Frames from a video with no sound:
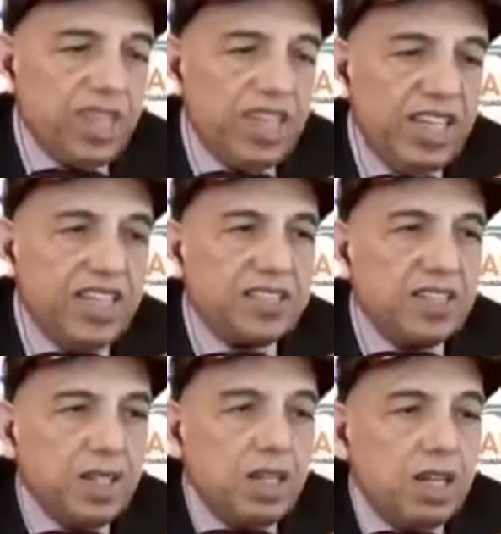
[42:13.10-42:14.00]
His
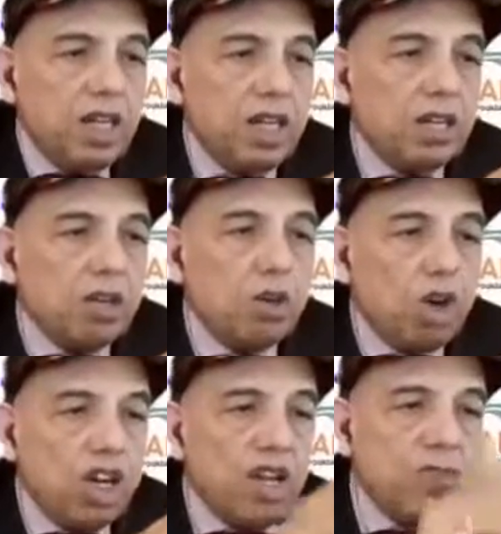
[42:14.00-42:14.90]

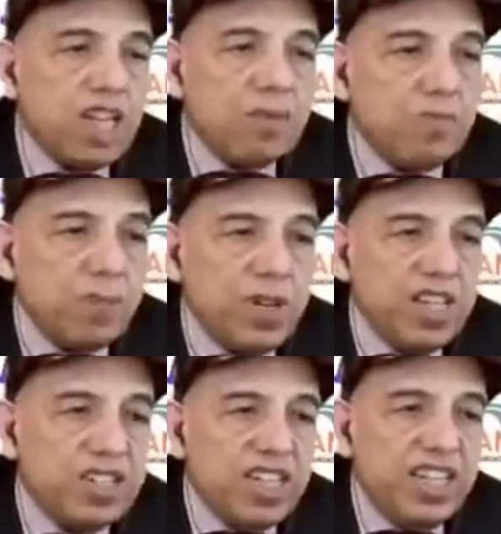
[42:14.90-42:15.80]
columns are
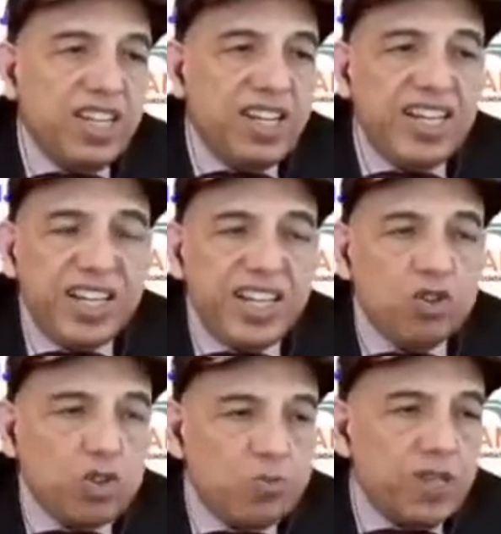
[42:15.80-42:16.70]
published in leading
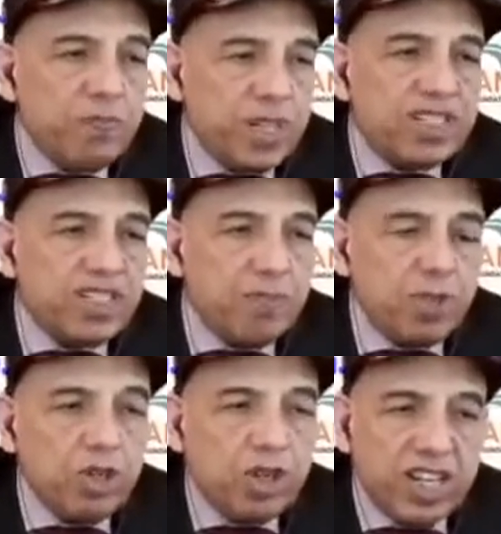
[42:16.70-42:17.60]
newspapers and
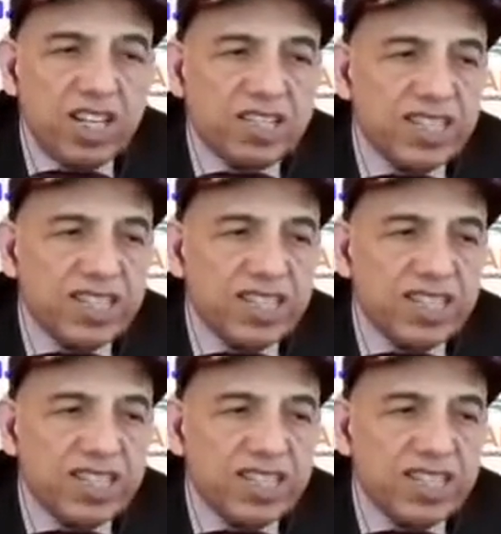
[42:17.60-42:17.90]
periodicals,